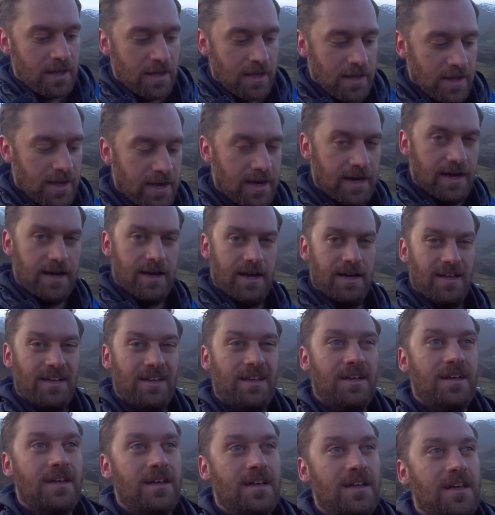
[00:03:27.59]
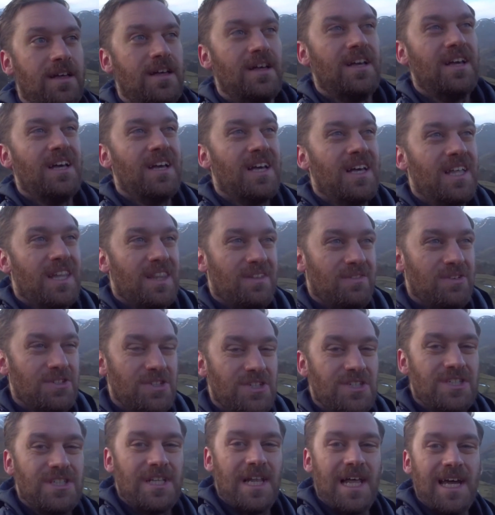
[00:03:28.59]
there was a
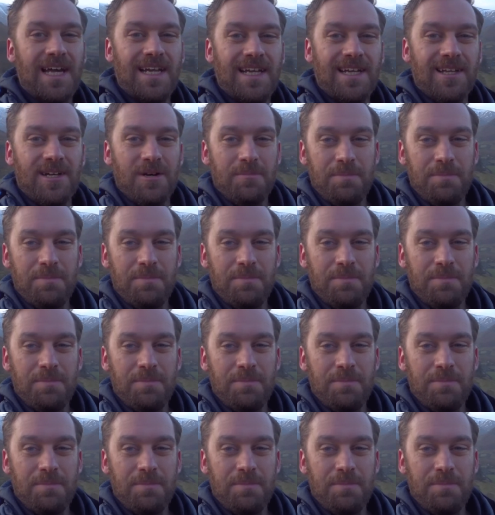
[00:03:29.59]
slight little